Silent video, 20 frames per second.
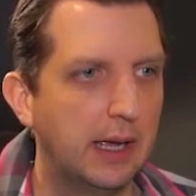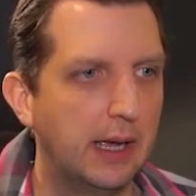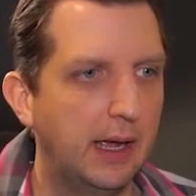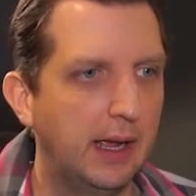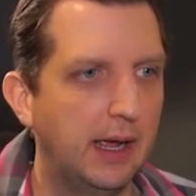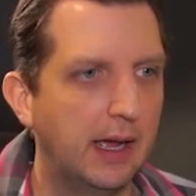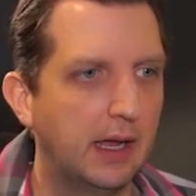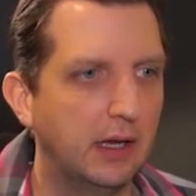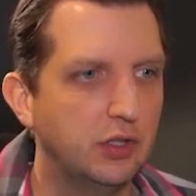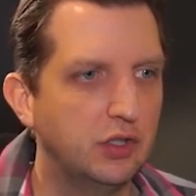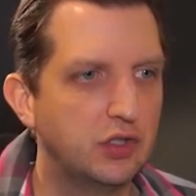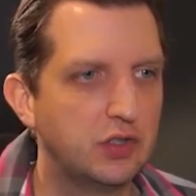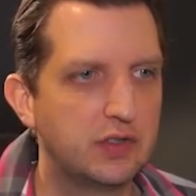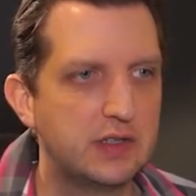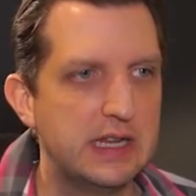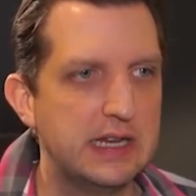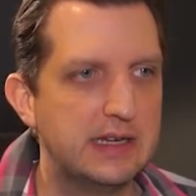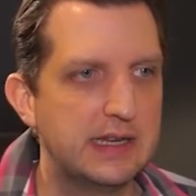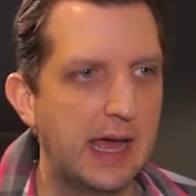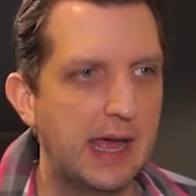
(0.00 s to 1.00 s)
And you just
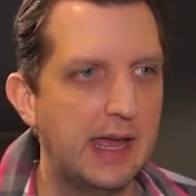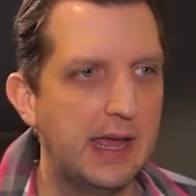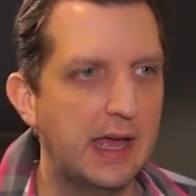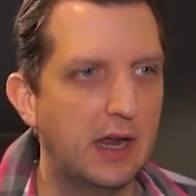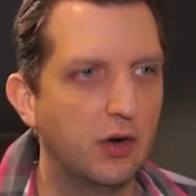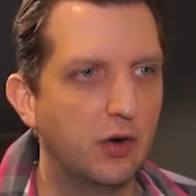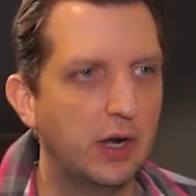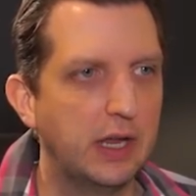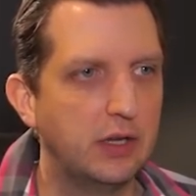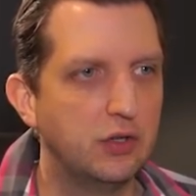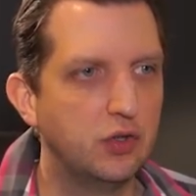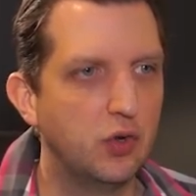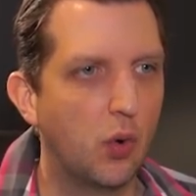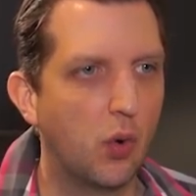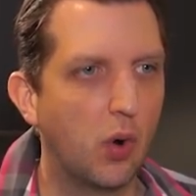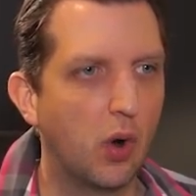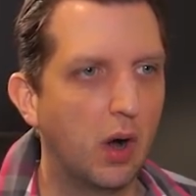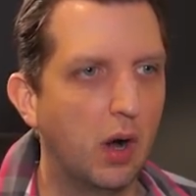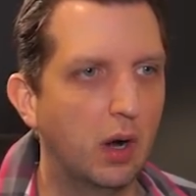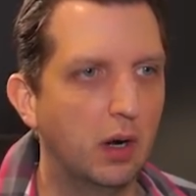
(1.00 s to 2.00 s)
need to enter in
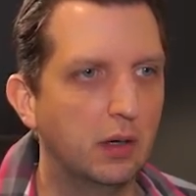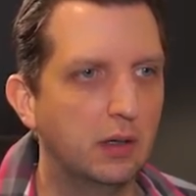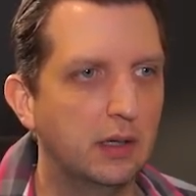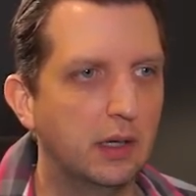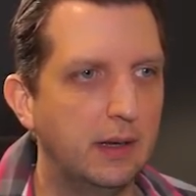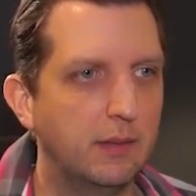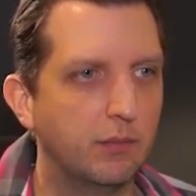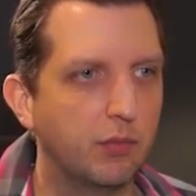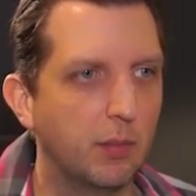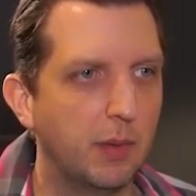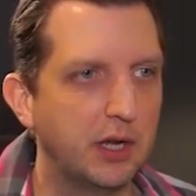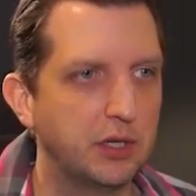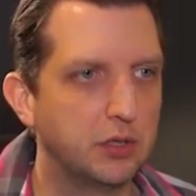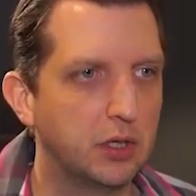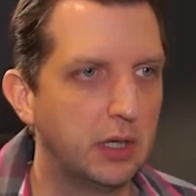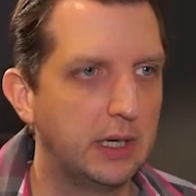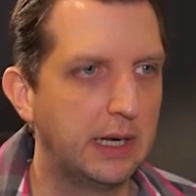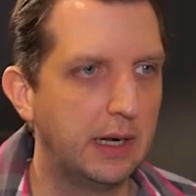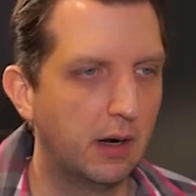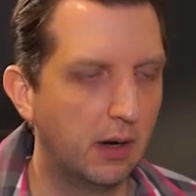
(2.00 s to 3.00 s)
your
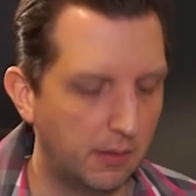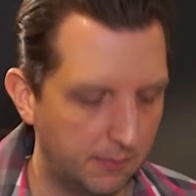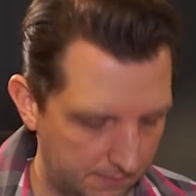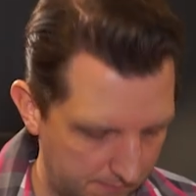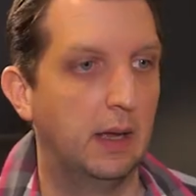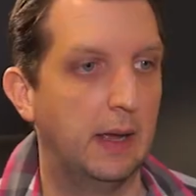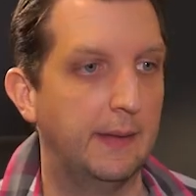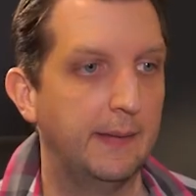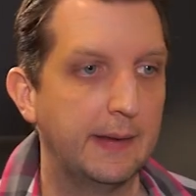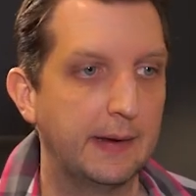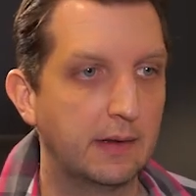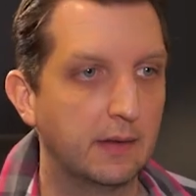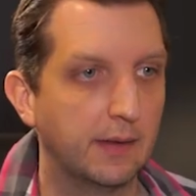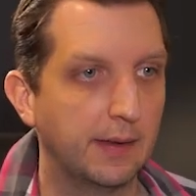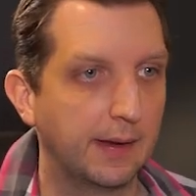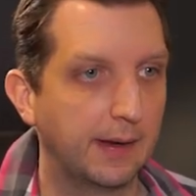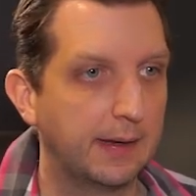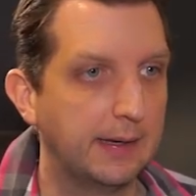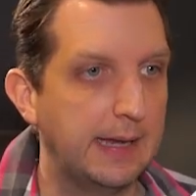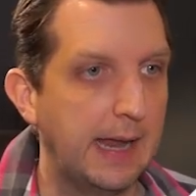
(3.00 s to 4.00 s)
information here. And then
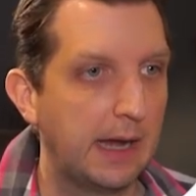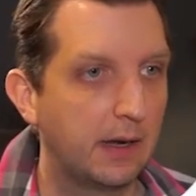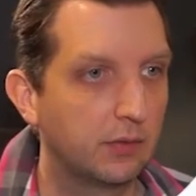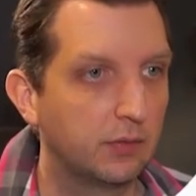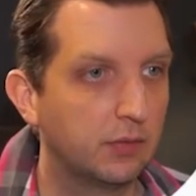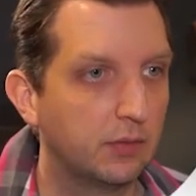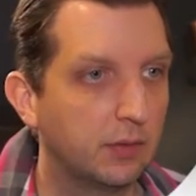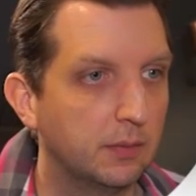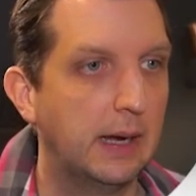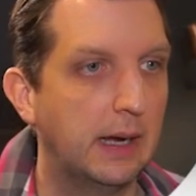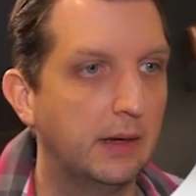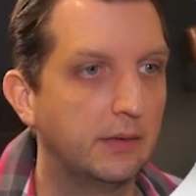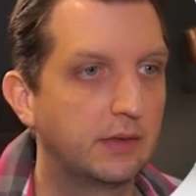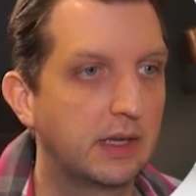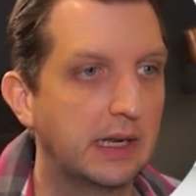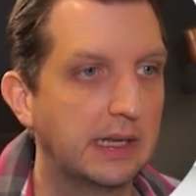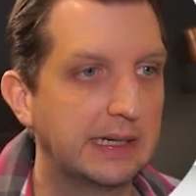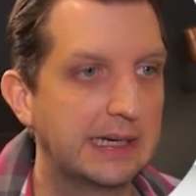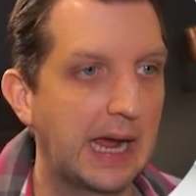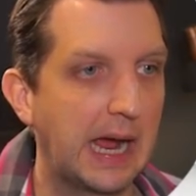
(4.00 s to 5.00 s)
click next. It's
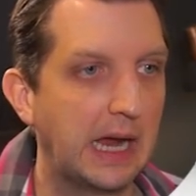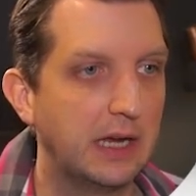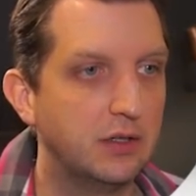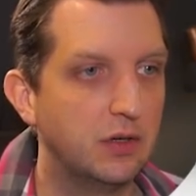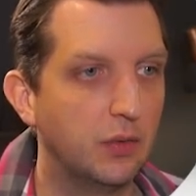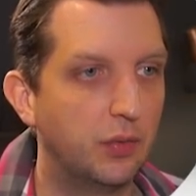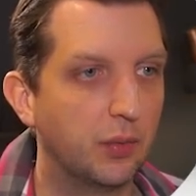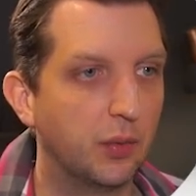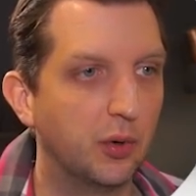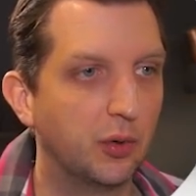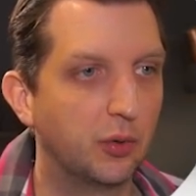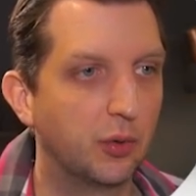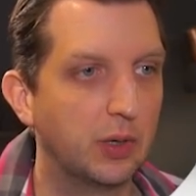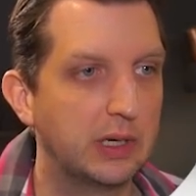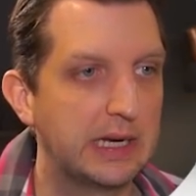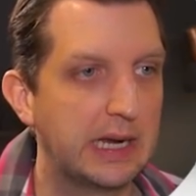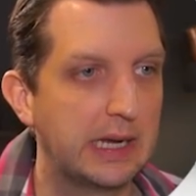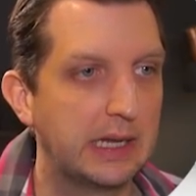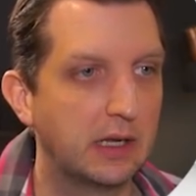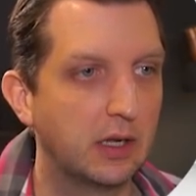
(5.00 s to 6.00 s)
going to guide you through
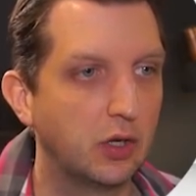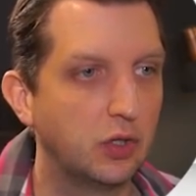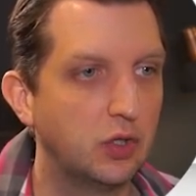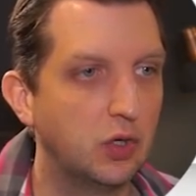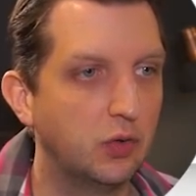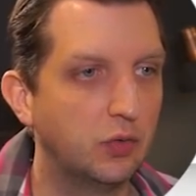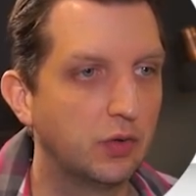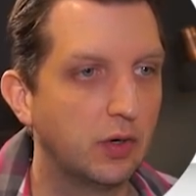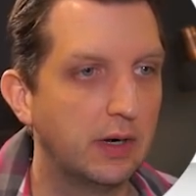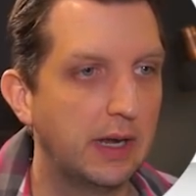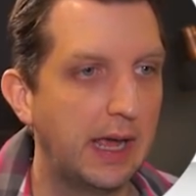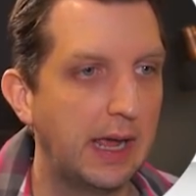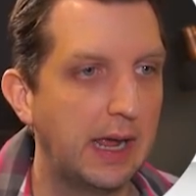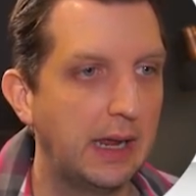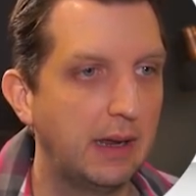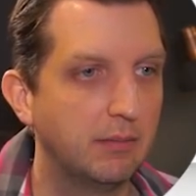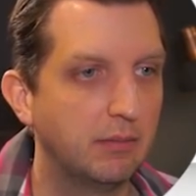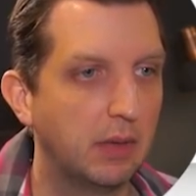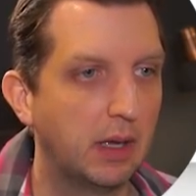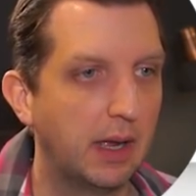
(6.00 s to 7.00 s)
creating a
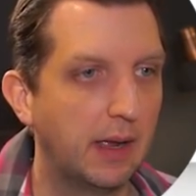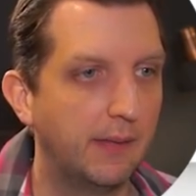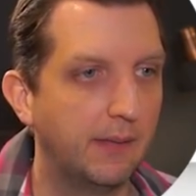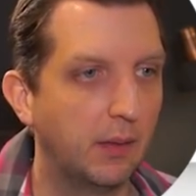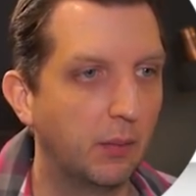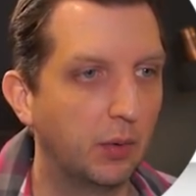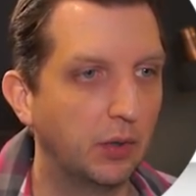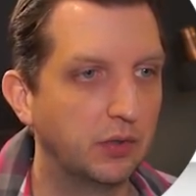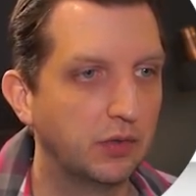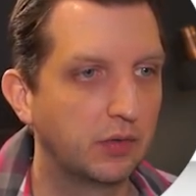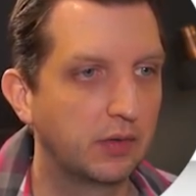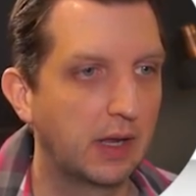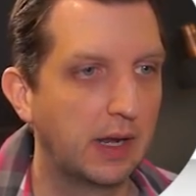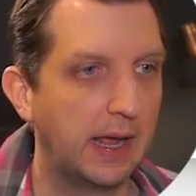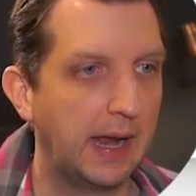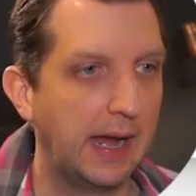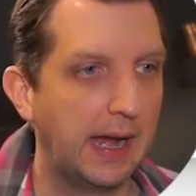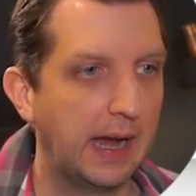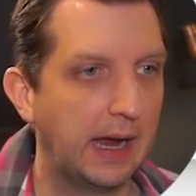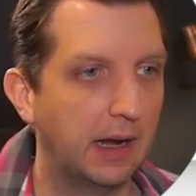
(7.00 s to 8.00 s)
username. And then we're just going
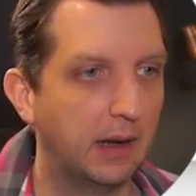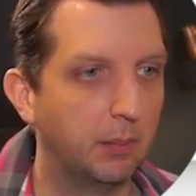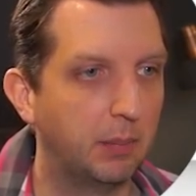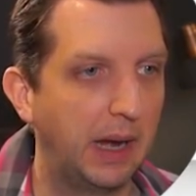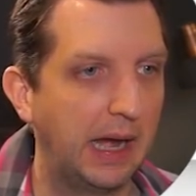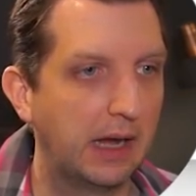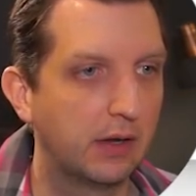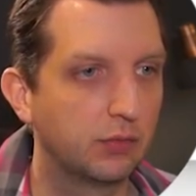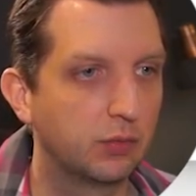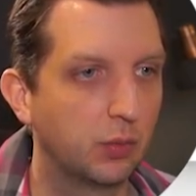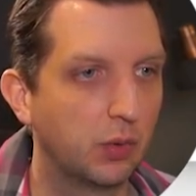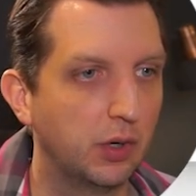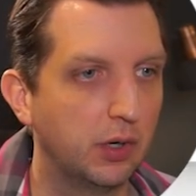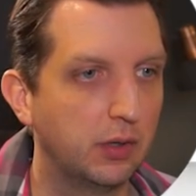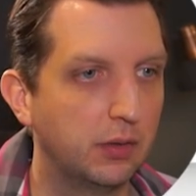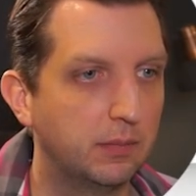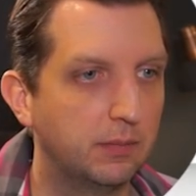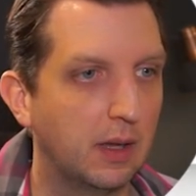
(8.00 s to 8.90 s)
to add a password.